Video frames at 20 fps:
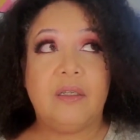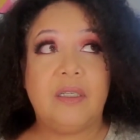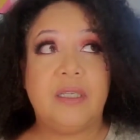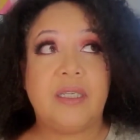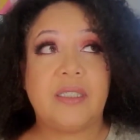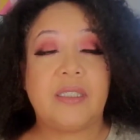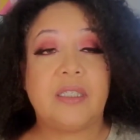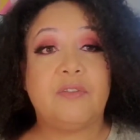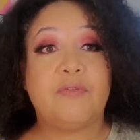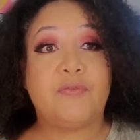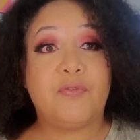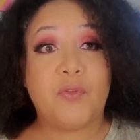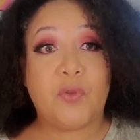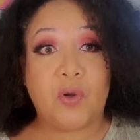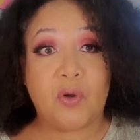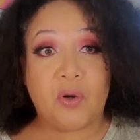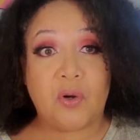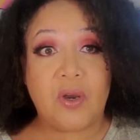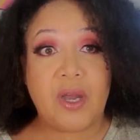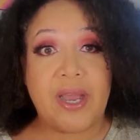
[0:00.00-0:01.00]
it's a
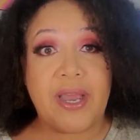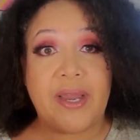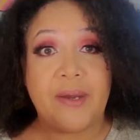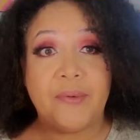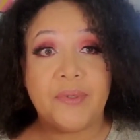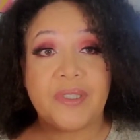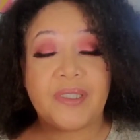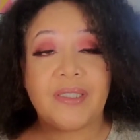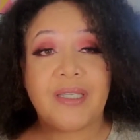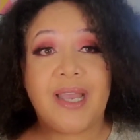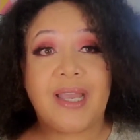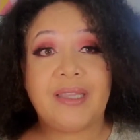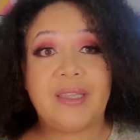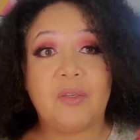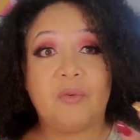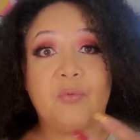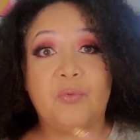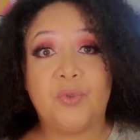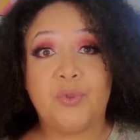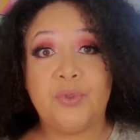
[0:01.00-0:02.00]
floral iris, not
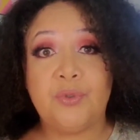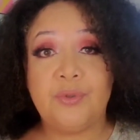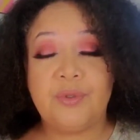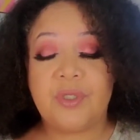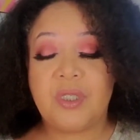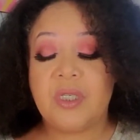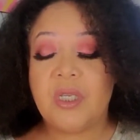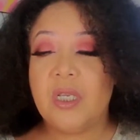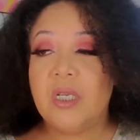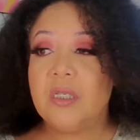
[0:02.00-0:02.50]
the root.